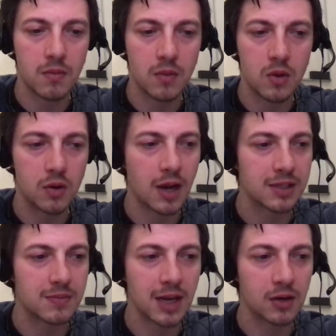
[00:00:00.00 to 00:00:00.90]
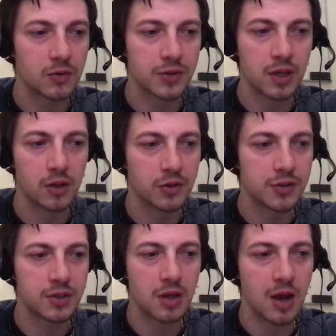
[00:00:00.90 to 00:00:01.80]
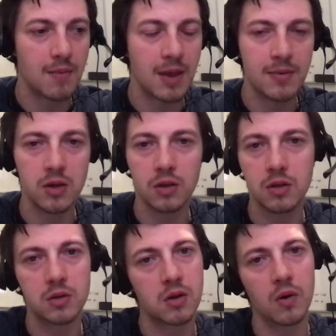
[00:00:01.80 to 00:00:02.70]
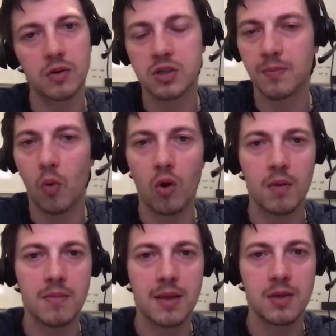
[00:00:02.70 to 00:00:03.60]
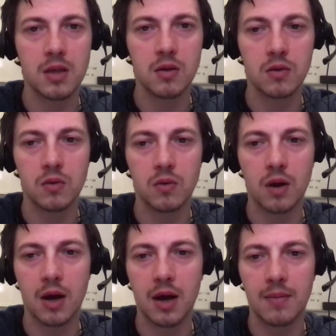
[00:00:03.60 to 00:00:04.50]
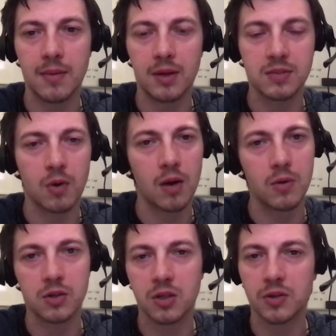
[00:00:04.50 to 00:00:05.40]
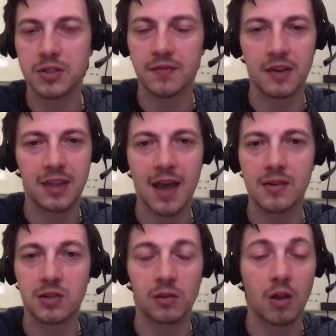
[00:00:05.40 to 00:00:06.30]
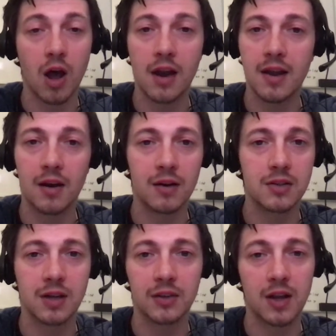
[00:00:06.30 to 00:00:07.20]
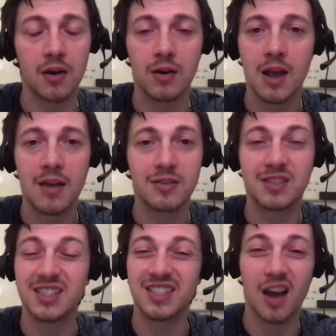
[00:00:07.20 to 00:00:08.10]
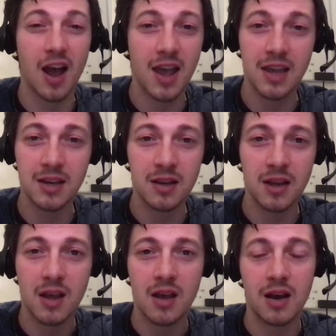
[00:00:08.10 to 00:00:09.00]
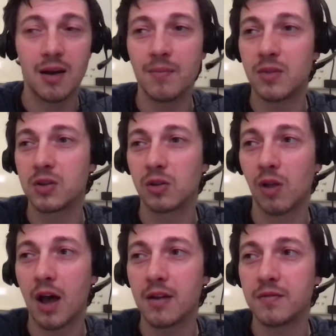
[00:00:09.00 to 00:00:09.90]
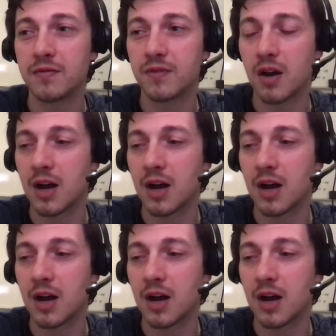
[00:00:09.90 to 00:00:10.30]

you got some technical skills. Maybe you could go into support. Maybe you got some hardware skills, stuff like that. There's a lot of areas out there. There's design. There's a lot of